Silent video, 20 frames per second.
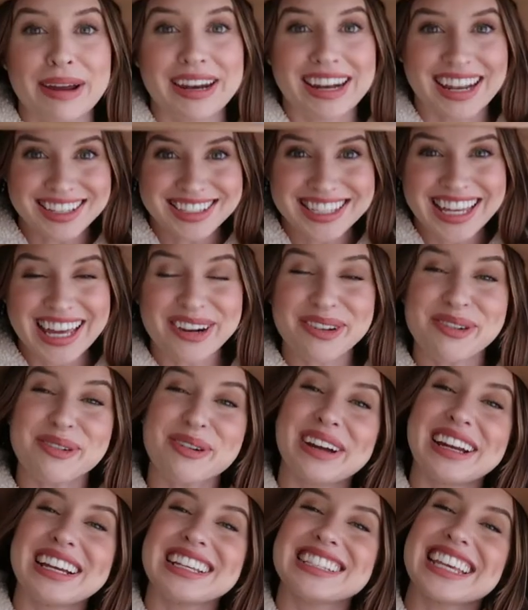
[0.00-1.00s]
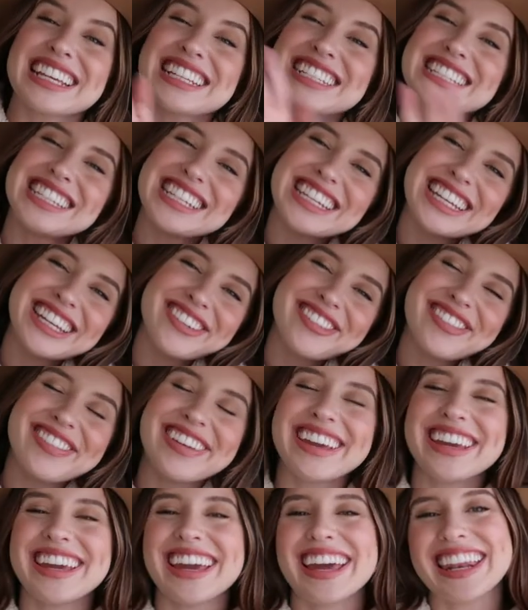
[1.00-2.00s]
My next category is like
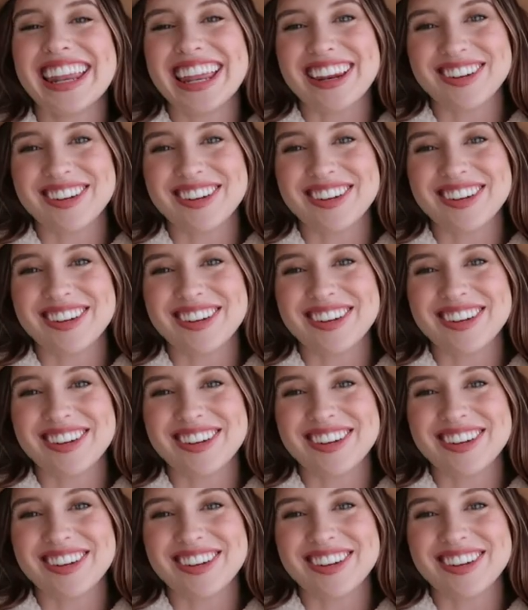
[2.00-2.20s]
TV and